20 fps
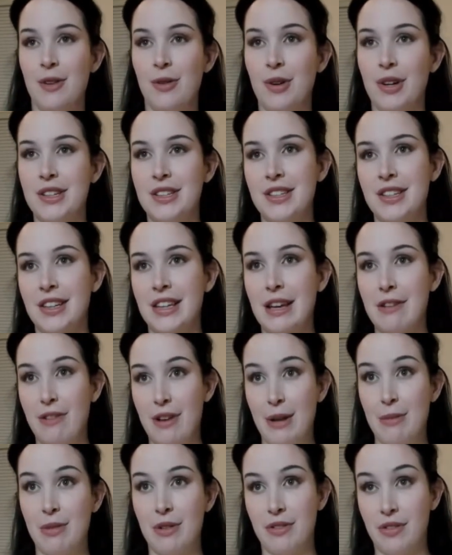You want to give
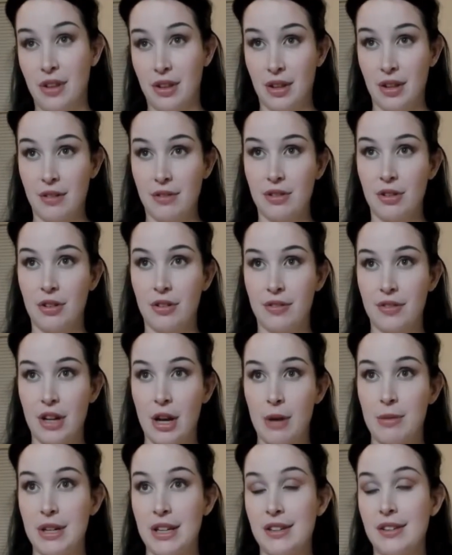him a feeling of sort of
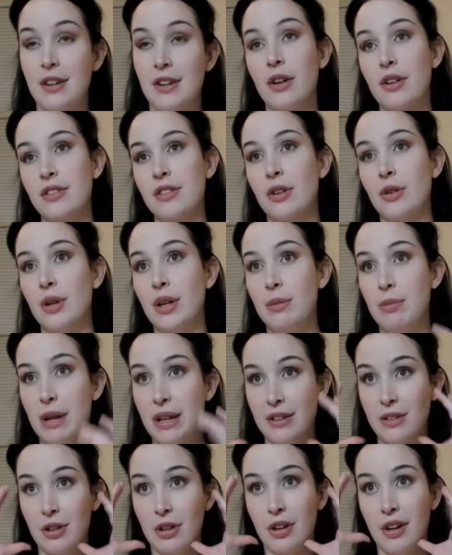dominance. And also it
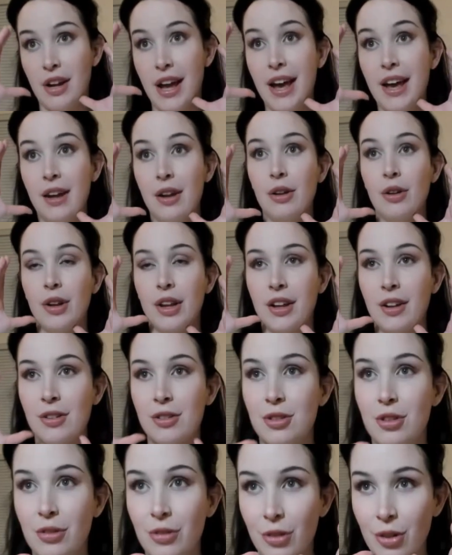makes your head like
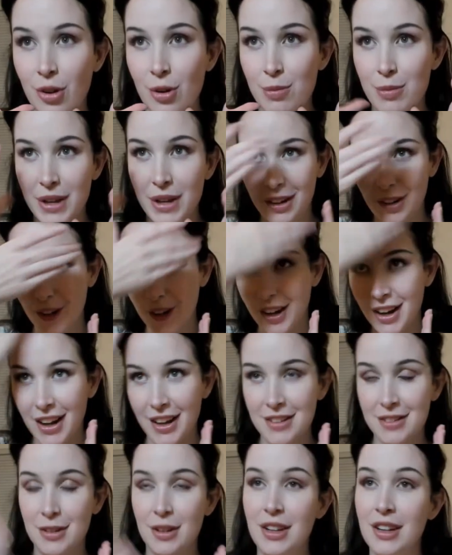sort of look bigger
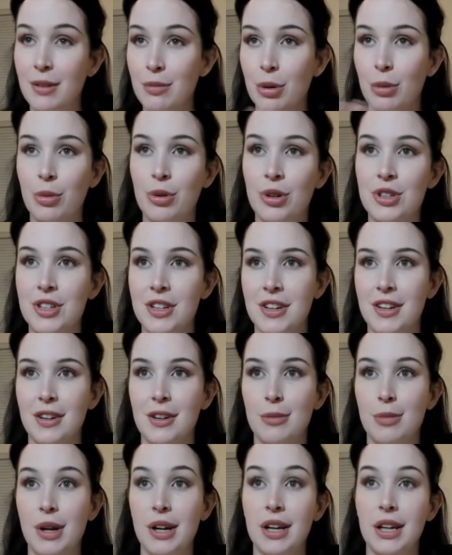as in proportion to
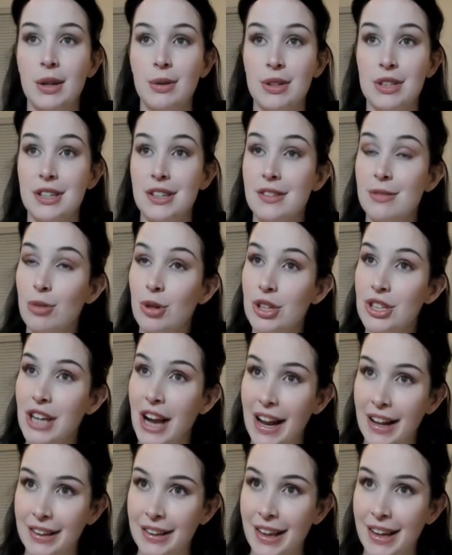your body, which is more
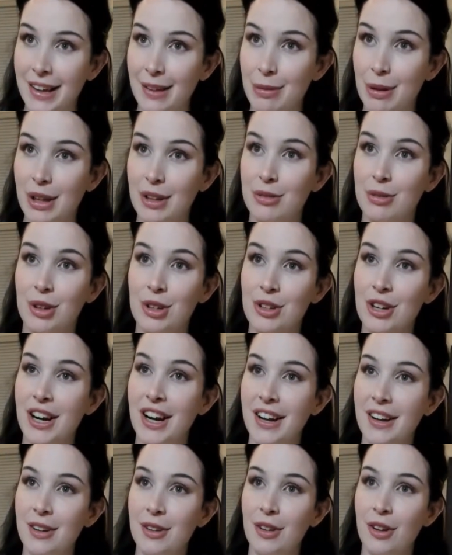childlike because we are
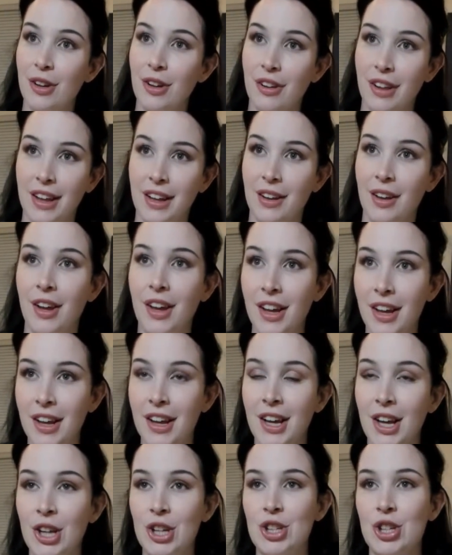trying to look like
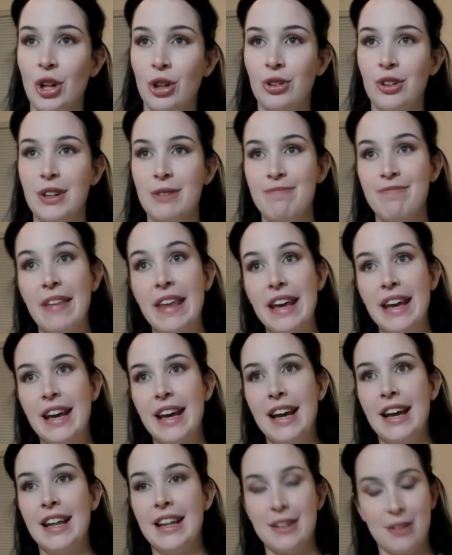children.
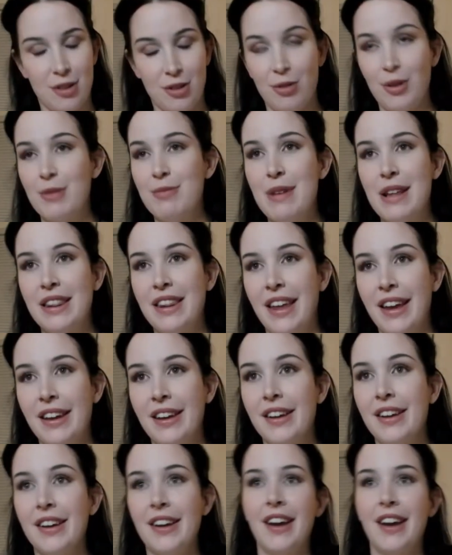This is what men like.